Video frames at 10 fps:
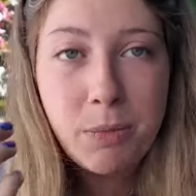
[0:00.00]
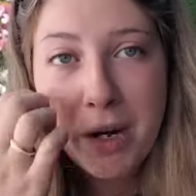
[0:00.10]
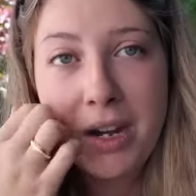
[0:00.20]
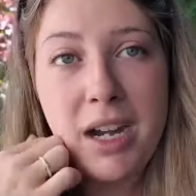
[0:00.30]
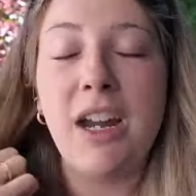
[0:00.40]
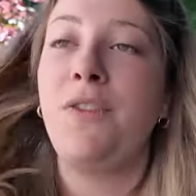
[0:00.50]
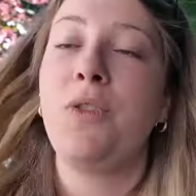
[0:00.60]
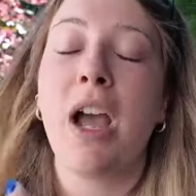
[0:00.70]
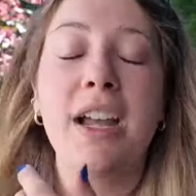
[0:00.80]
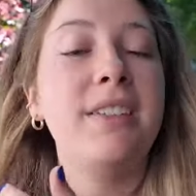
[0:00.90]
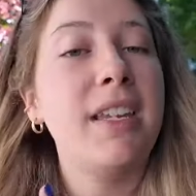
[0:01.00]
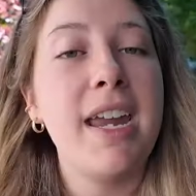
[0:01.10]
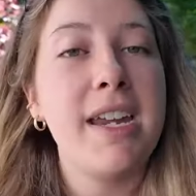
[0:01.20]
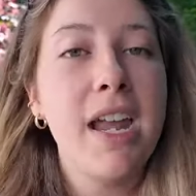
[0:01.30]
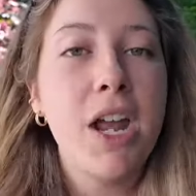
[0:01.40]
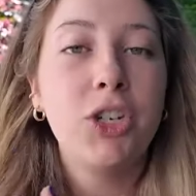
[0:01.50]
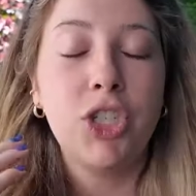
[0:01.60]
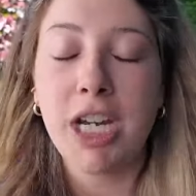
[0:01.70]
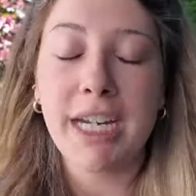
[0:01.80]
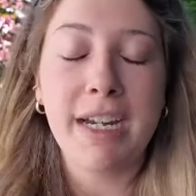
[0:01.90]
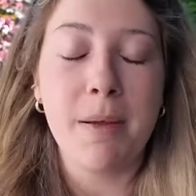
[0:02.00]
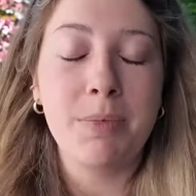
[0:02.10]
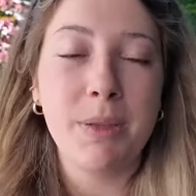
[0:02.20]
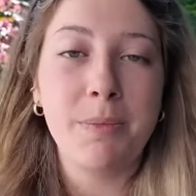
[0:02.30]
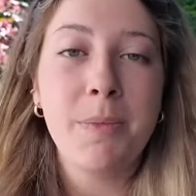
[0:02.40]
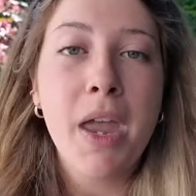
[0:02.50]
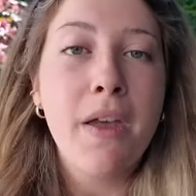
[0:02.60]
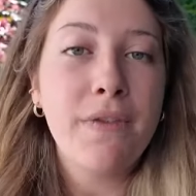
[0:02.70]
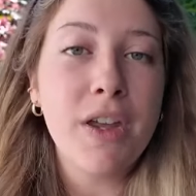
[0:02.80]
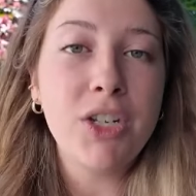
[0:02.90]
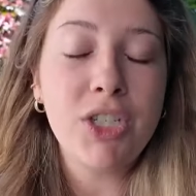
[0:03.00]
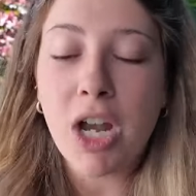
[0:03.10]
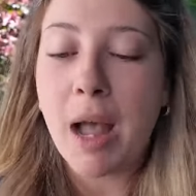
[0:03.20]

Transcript: where if you guys like jigging up some fish,